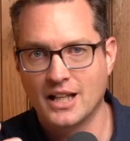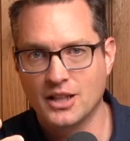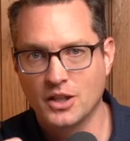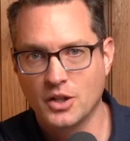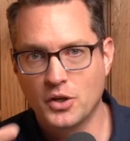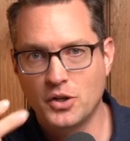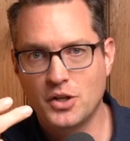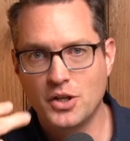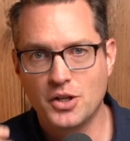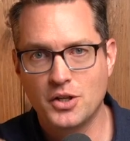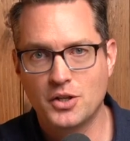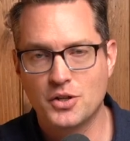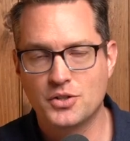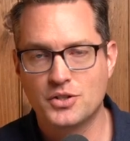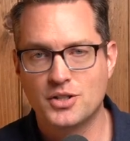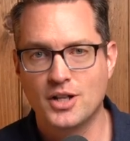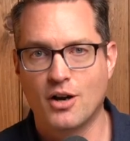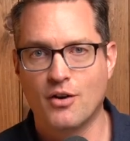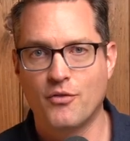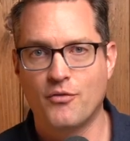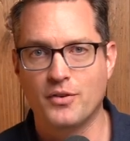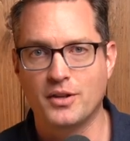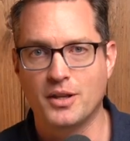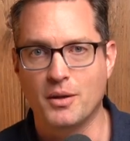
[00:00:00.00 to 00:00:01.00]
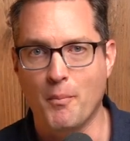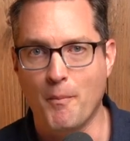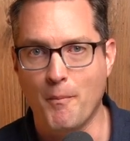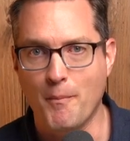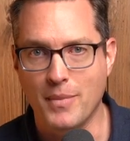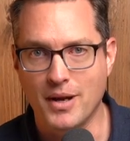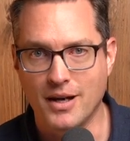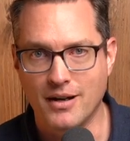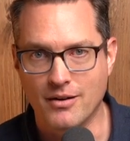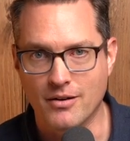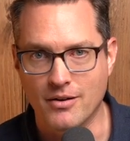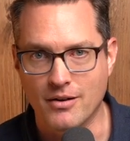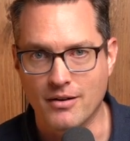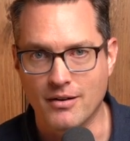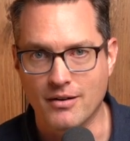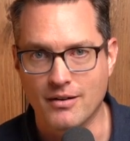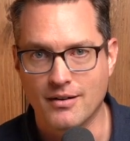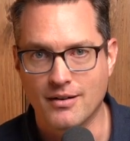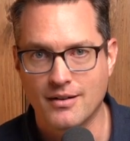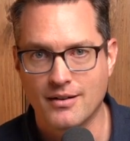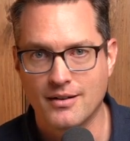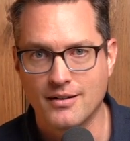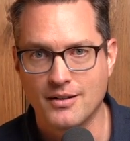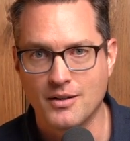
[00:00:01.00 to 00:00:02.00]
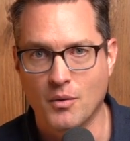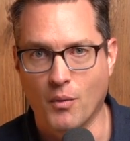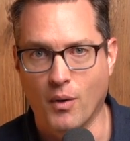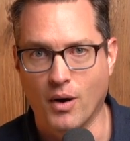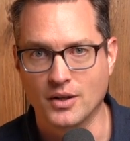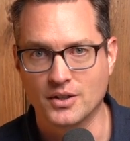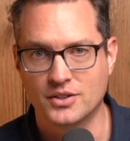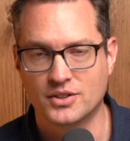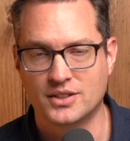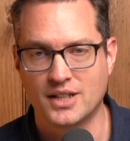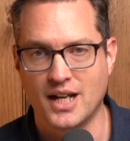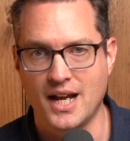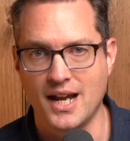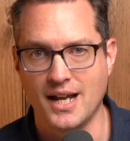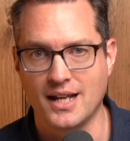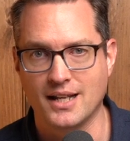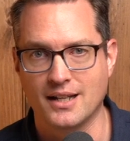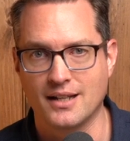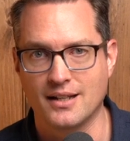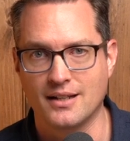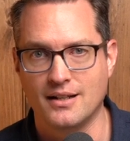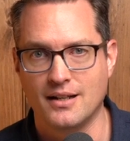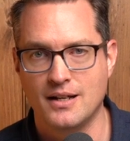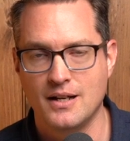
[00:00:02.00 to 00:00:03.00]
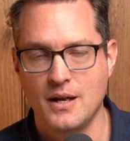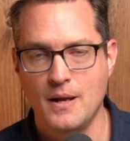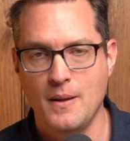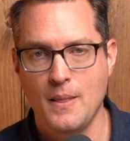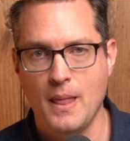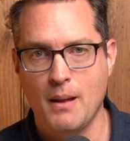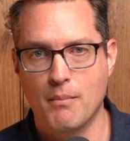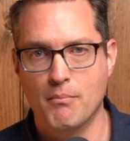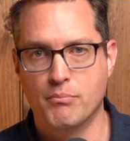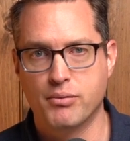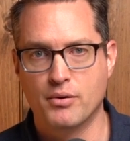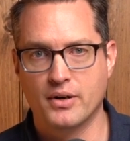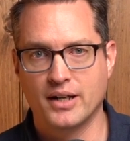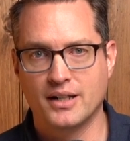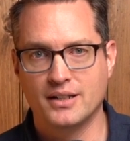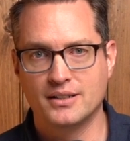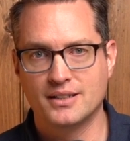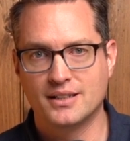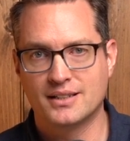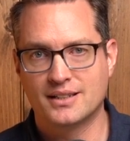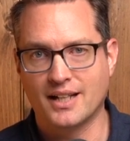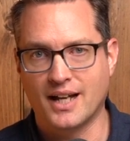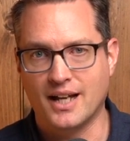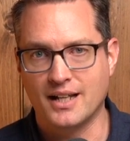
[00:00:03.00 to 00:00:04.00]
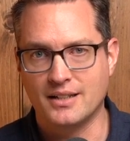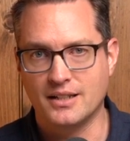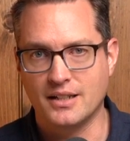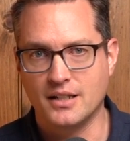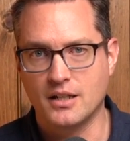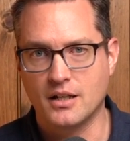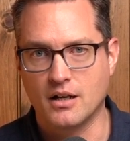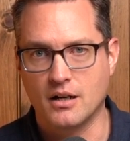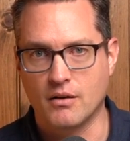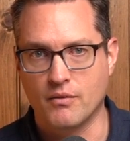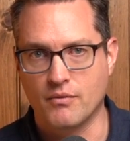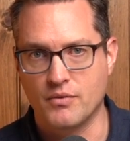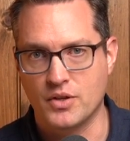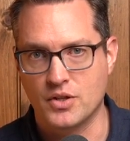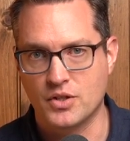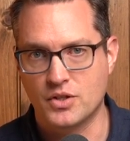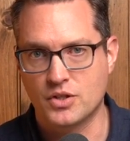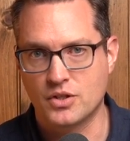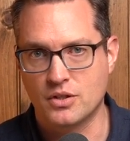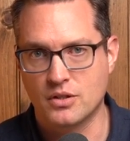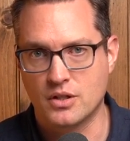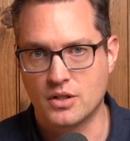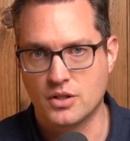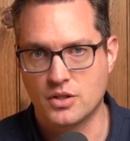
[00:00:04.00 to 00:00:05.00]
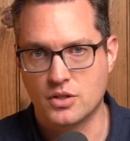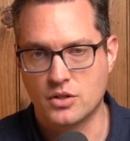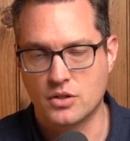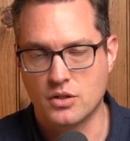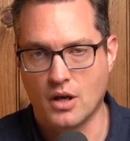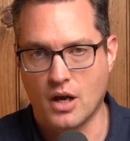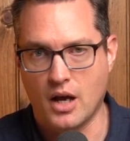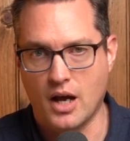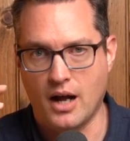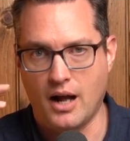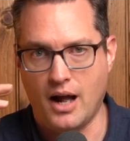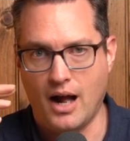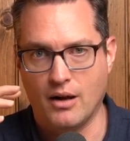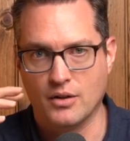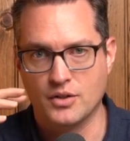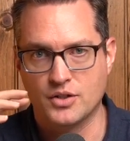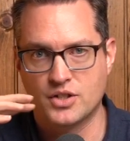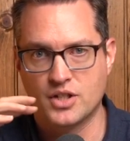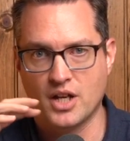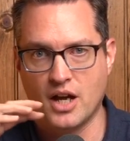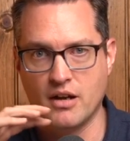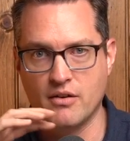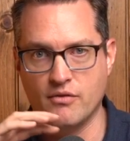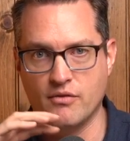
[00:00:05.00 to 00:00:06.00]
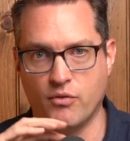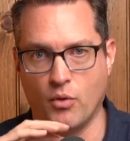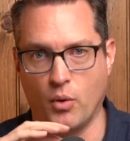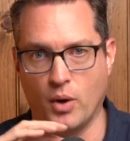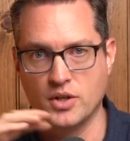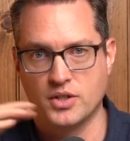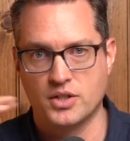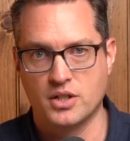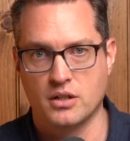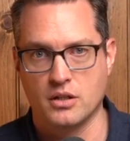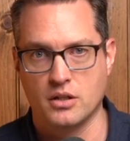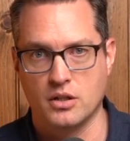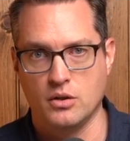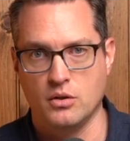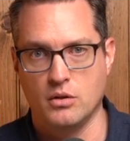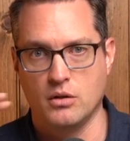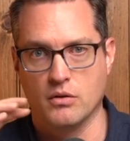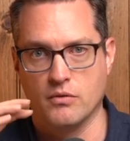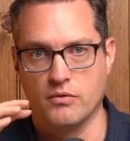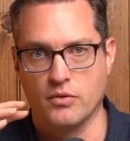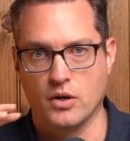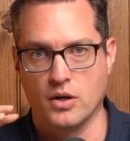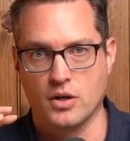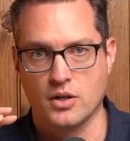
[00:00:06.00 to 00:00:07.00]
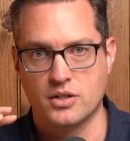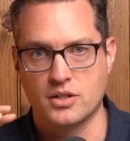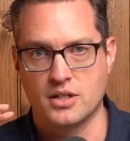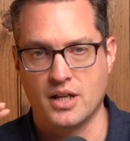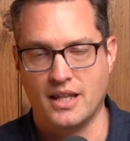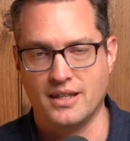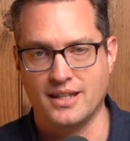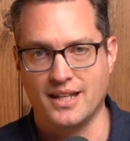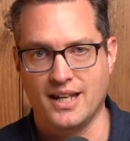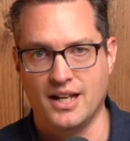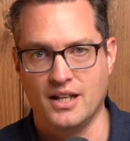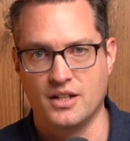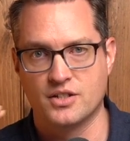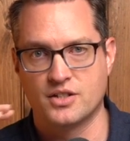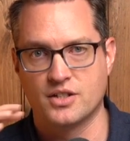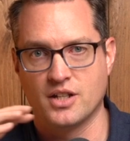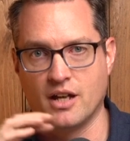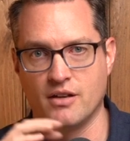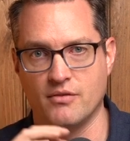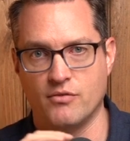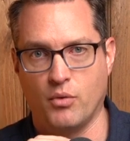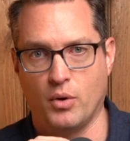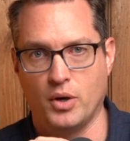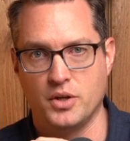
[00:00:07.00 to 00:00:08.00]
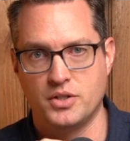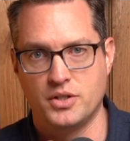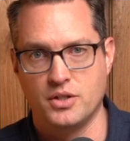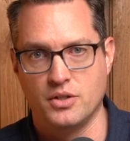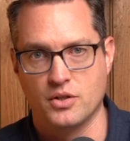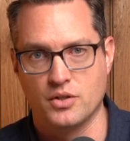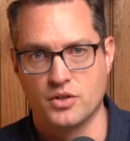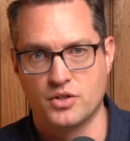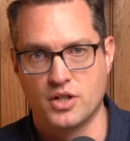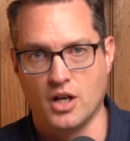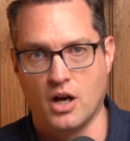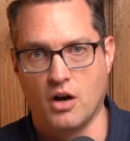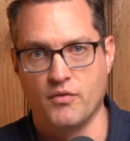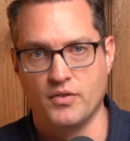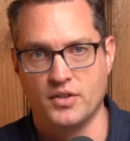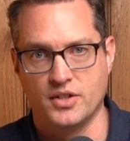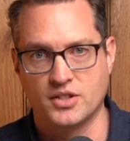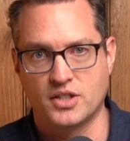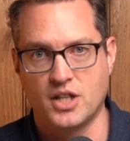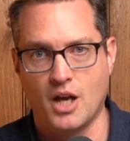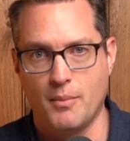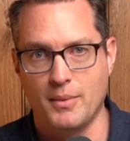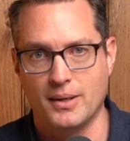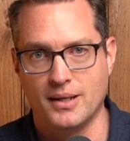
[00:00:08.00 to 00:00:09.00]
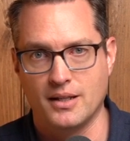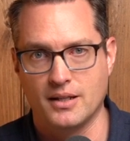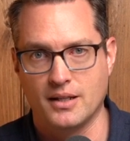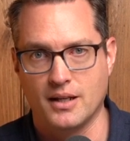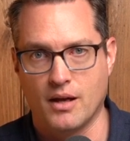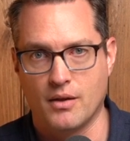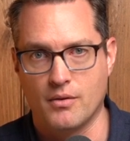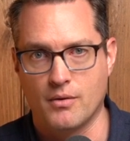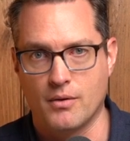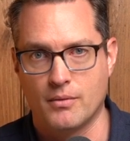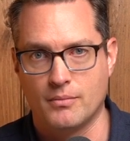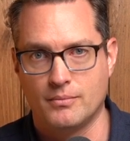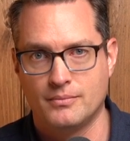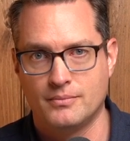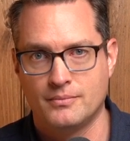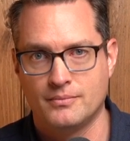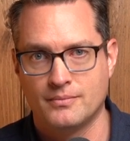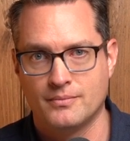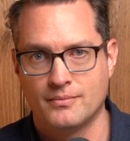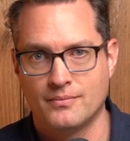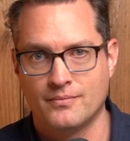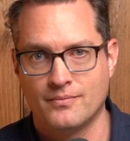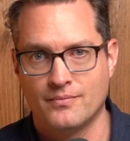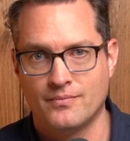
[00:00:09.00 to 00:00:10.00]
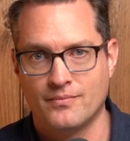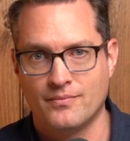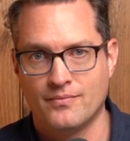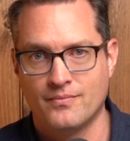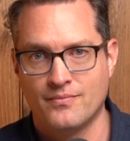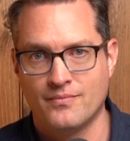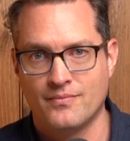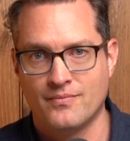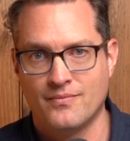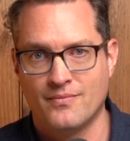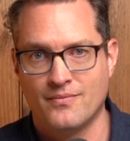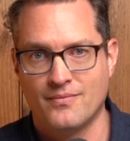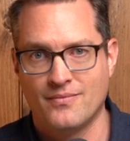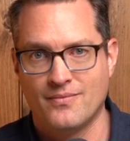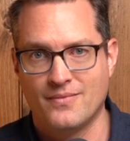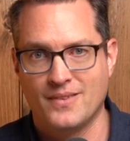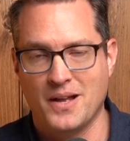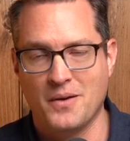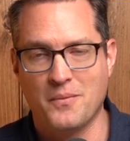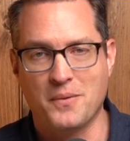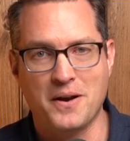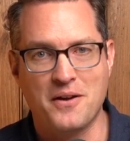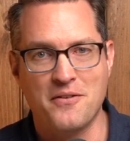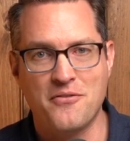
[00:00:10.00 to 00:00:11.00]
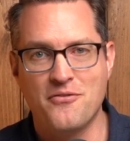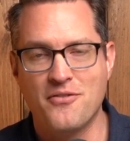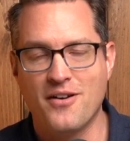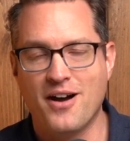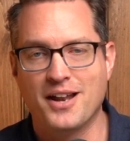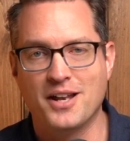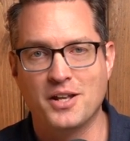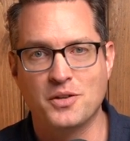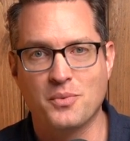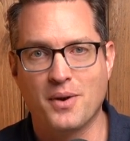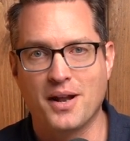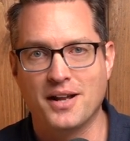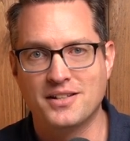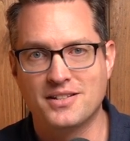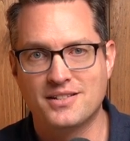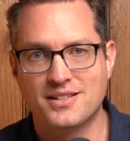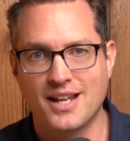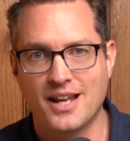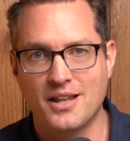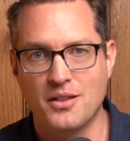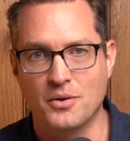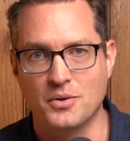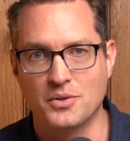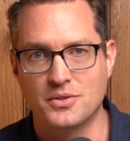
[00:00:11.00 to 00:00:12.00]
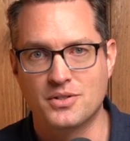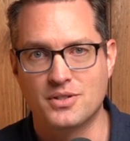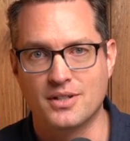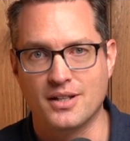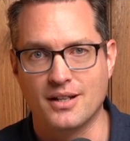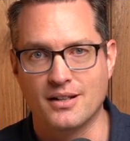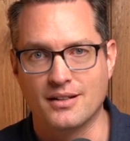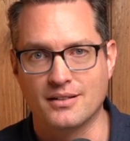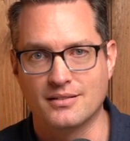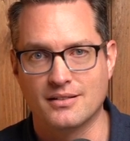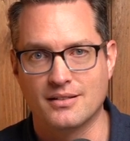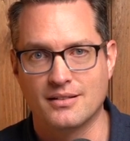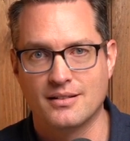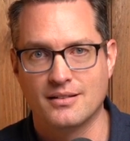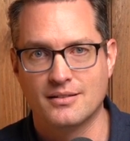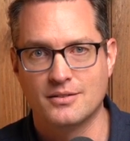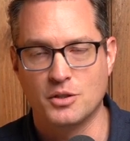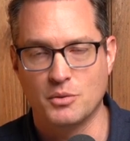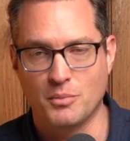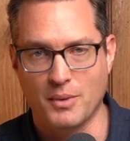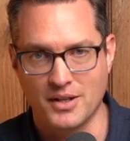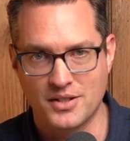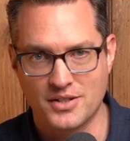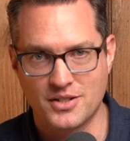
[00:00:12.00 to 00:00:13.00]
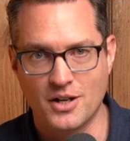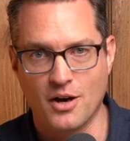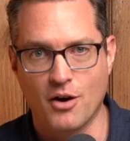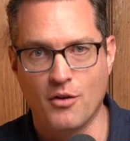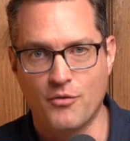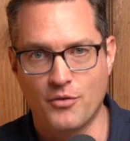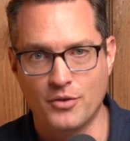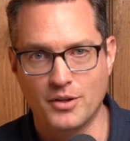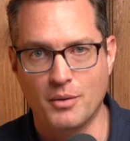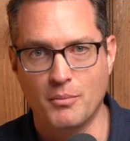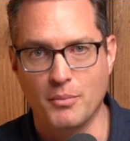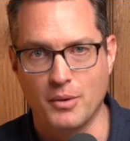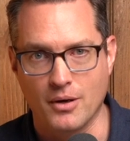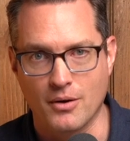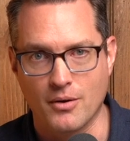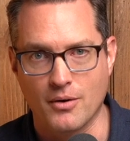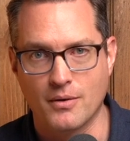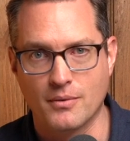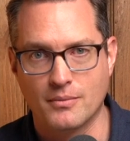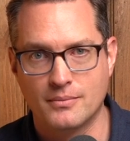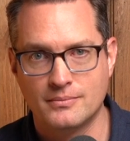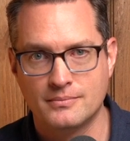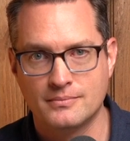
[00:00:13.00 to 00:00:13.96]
Looking yourself in the mirror while saying it brings this idea of this outside voice in the universe and the inside voice in yourself, and it's coming together. And what I find is when I say those things to myself in the mirror,